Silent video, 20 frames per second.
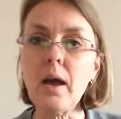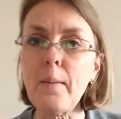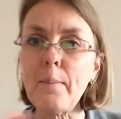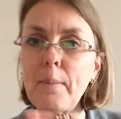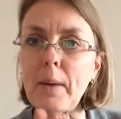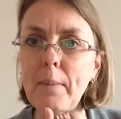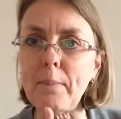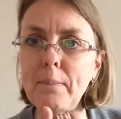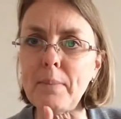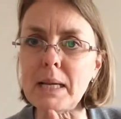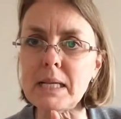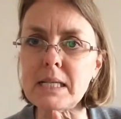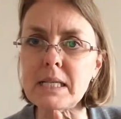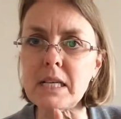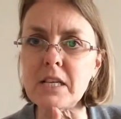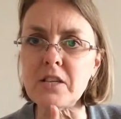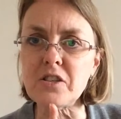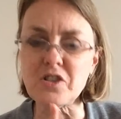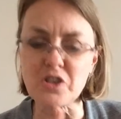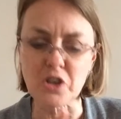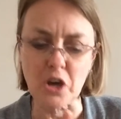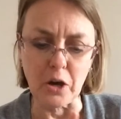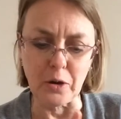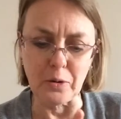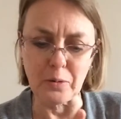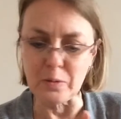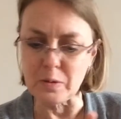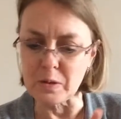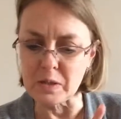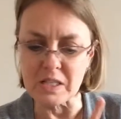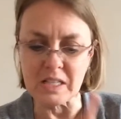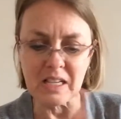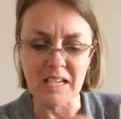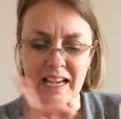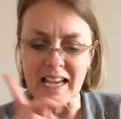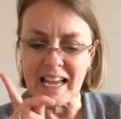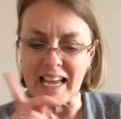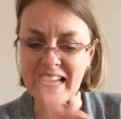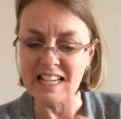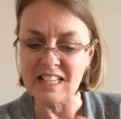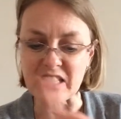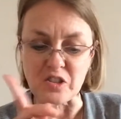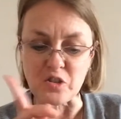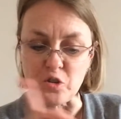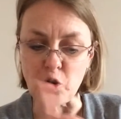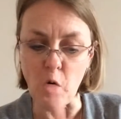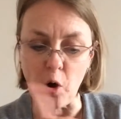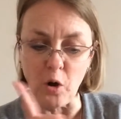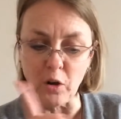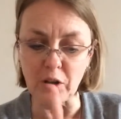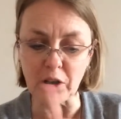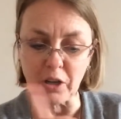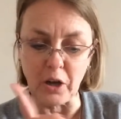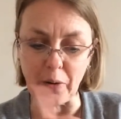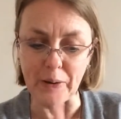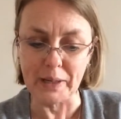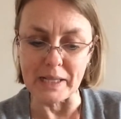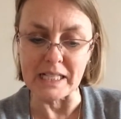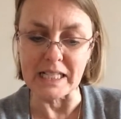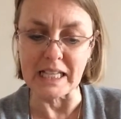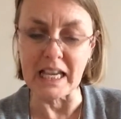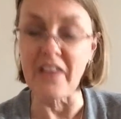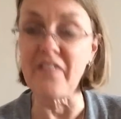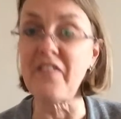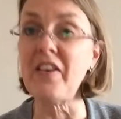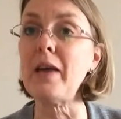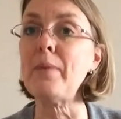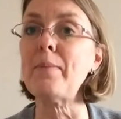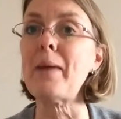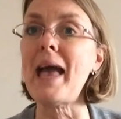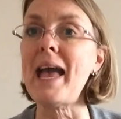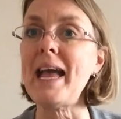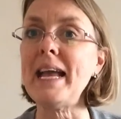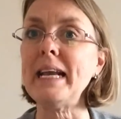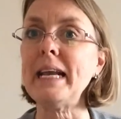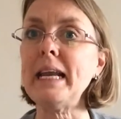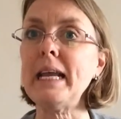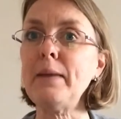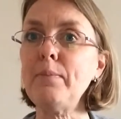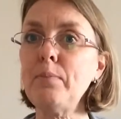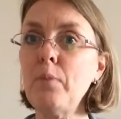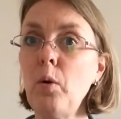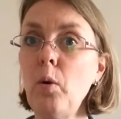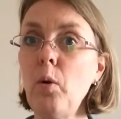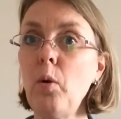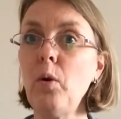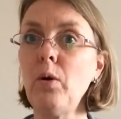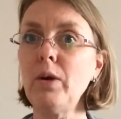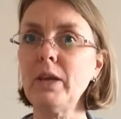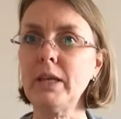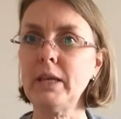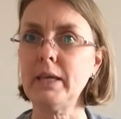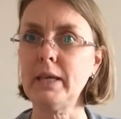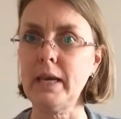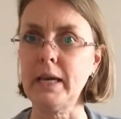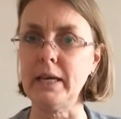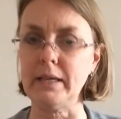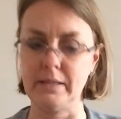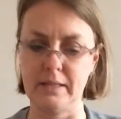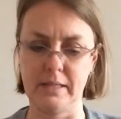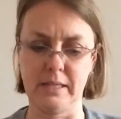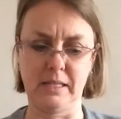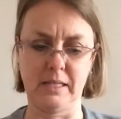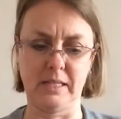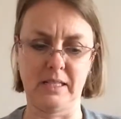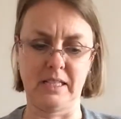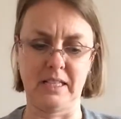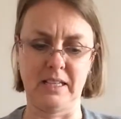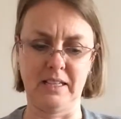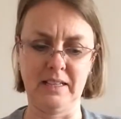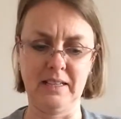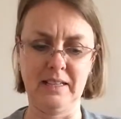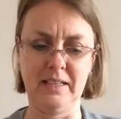But Mrs. Jones is not going to give him any more yeast.